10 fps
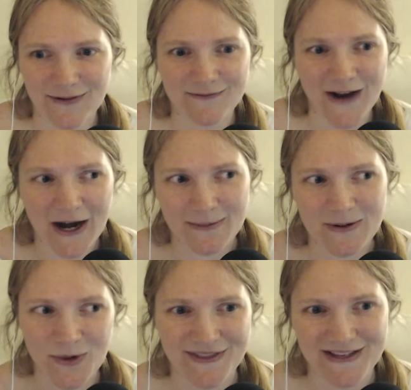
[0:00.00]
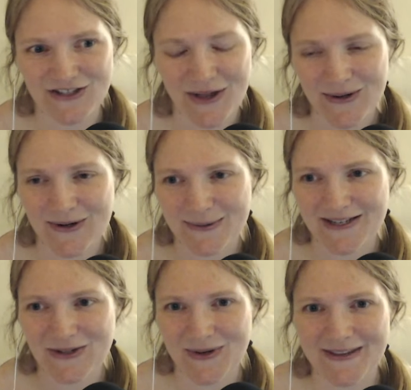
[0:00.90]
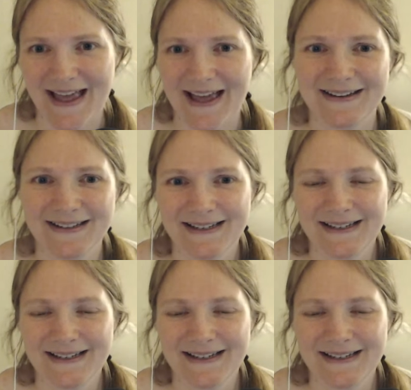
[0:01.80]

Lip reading: environment with each other to be doing that.